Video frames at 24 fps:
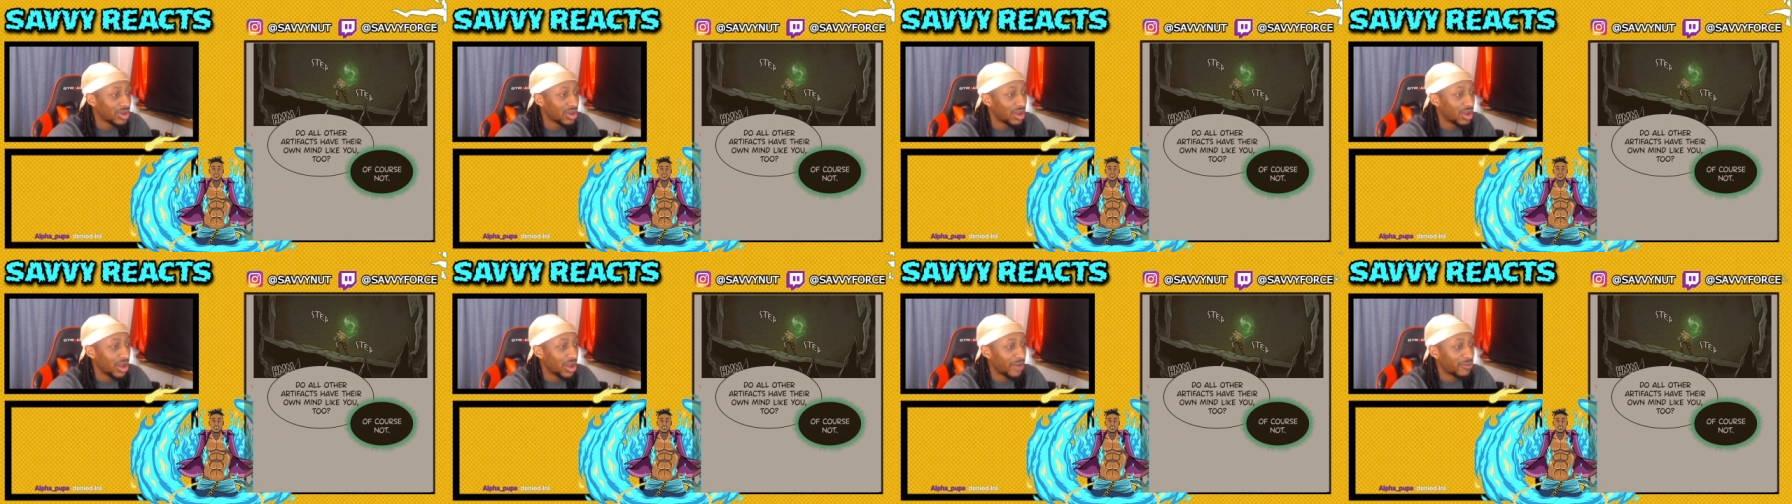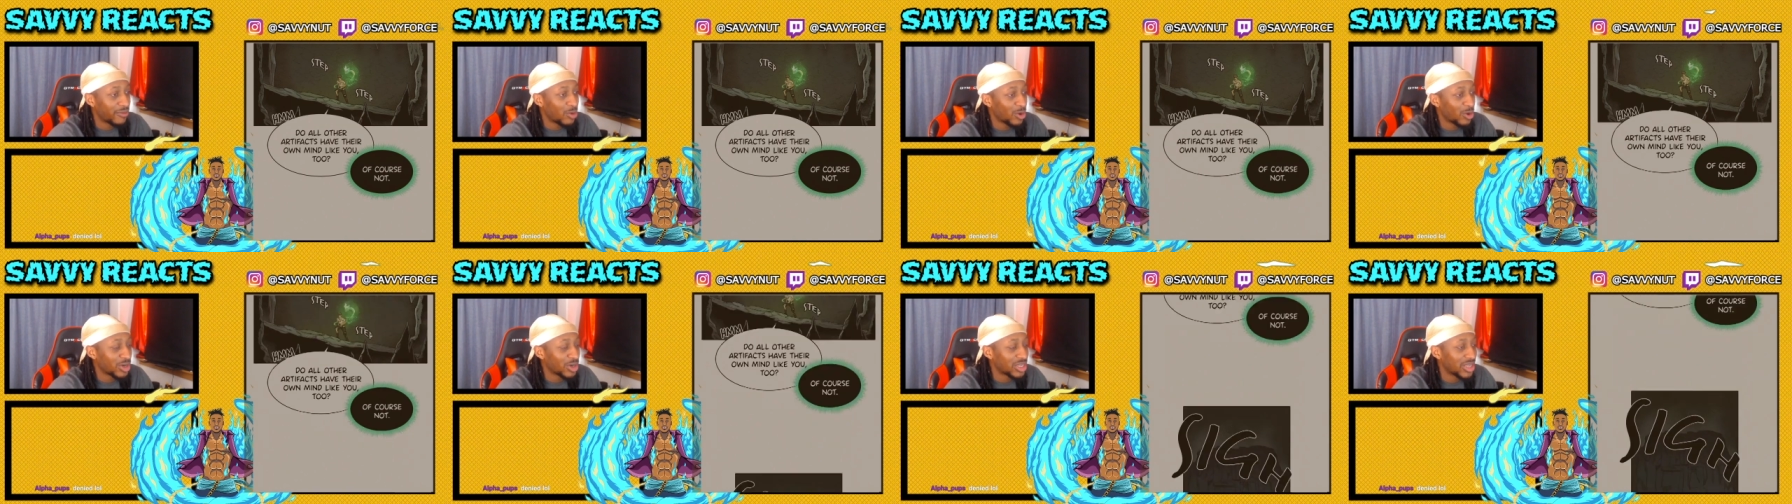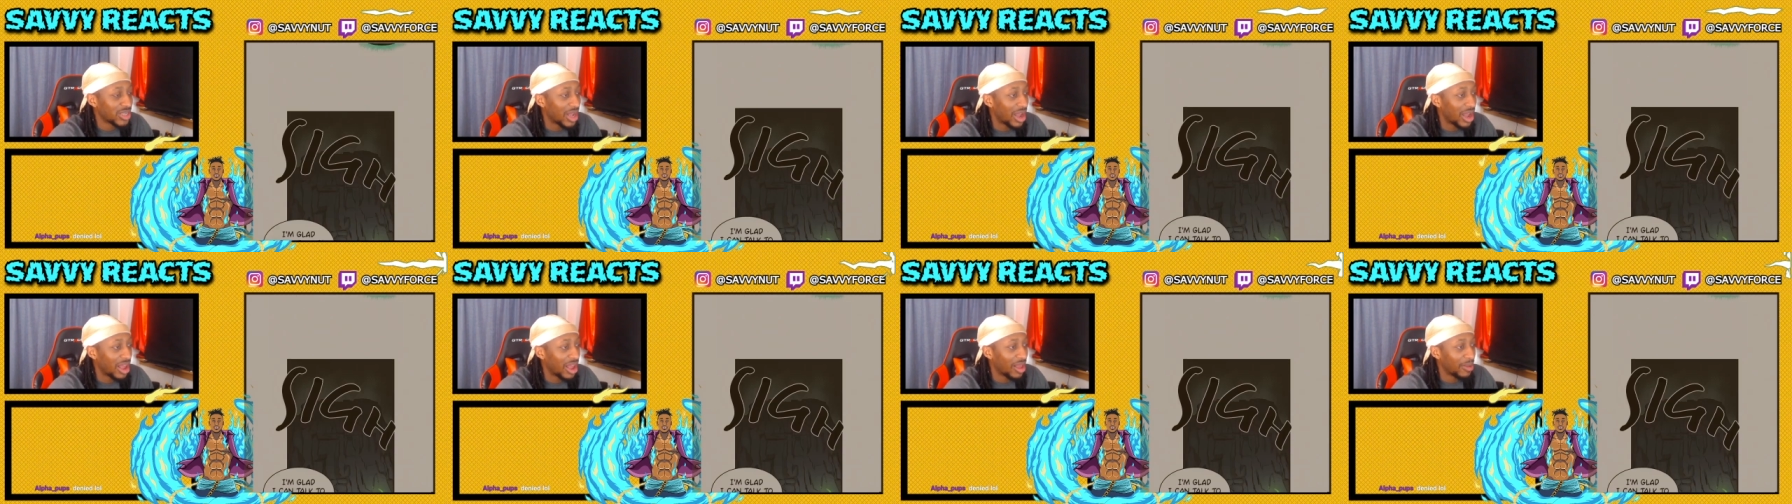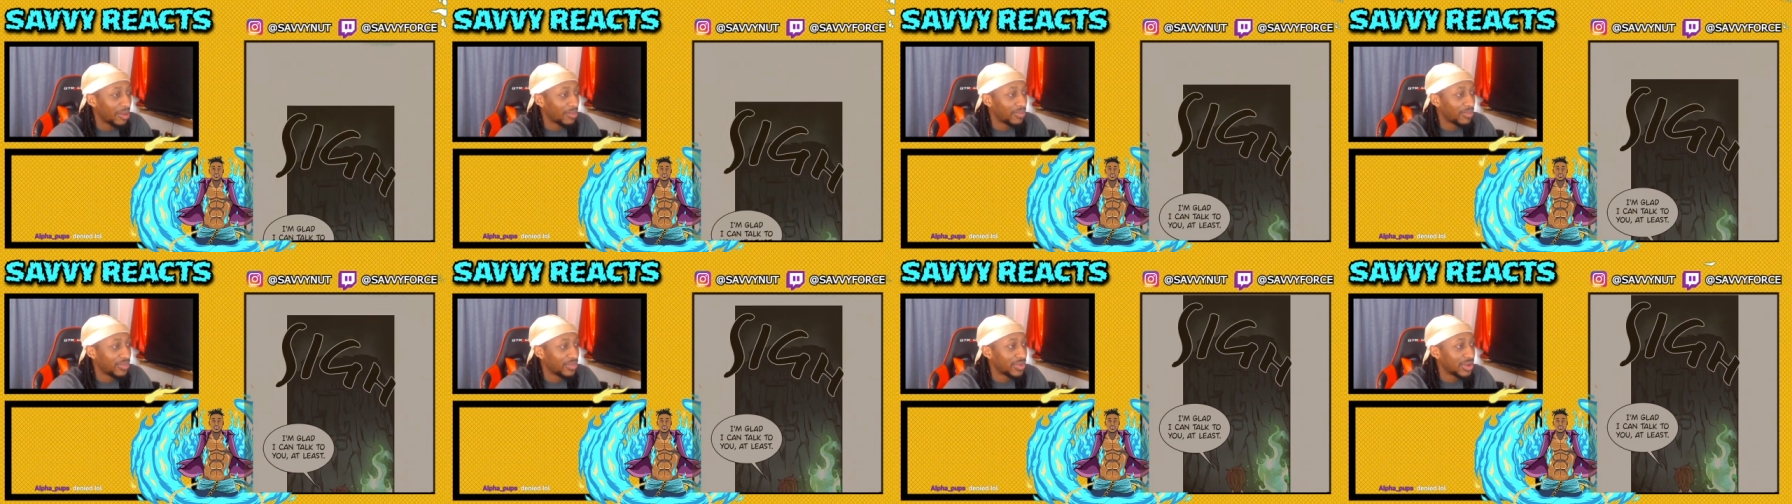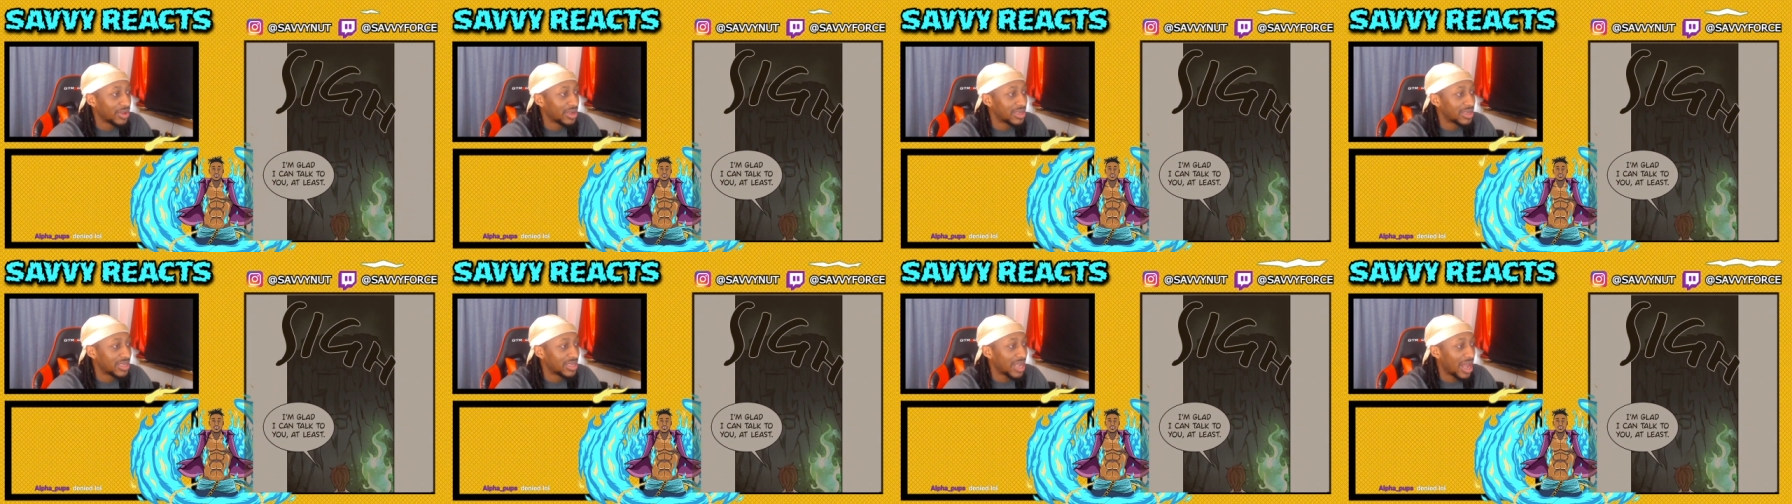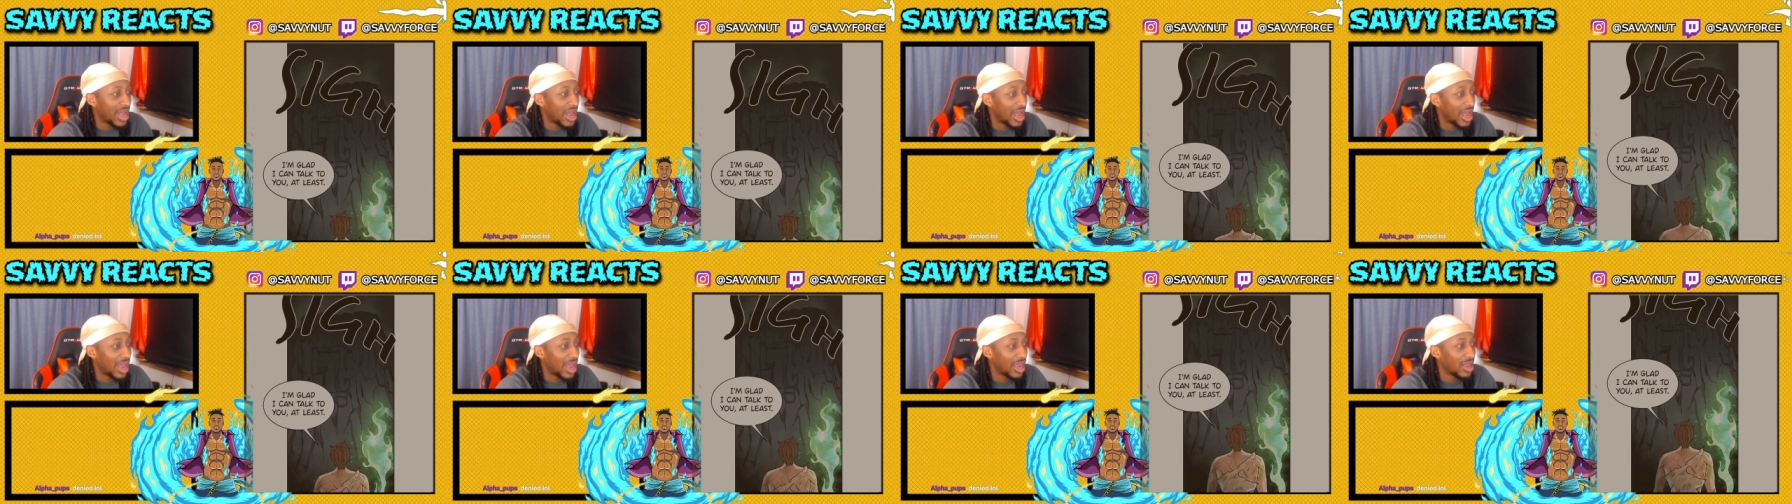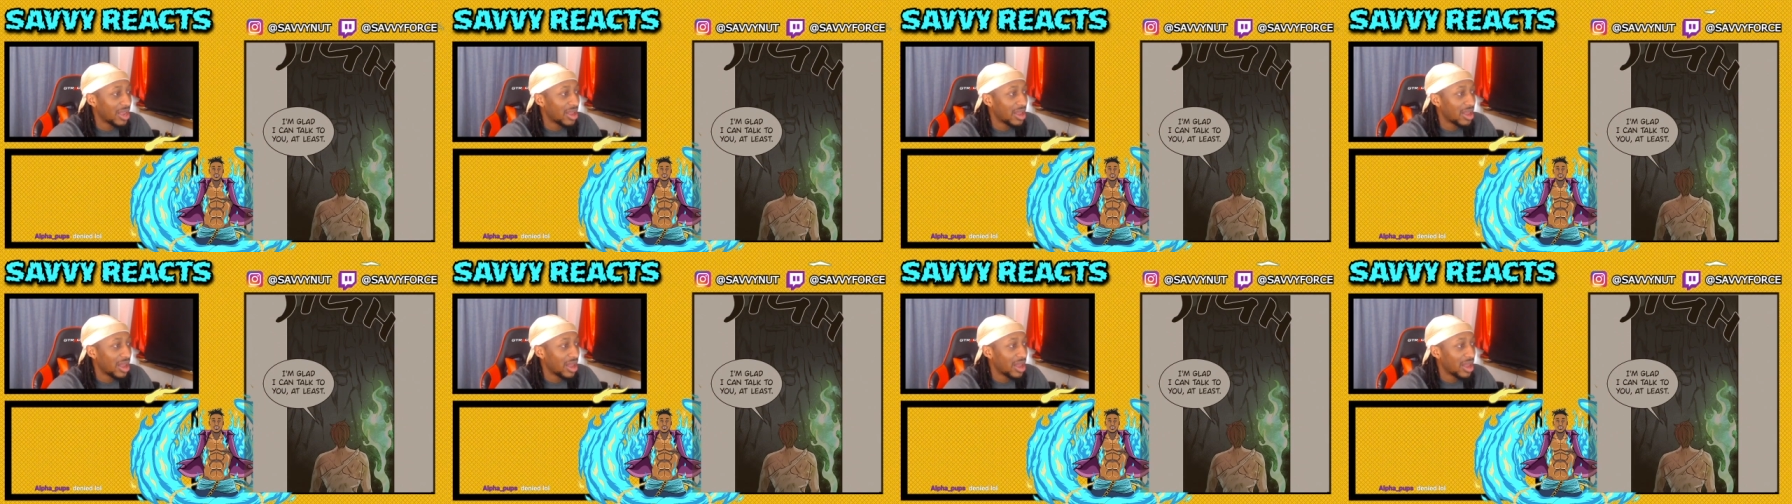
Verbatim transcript: Of course not. Sigh.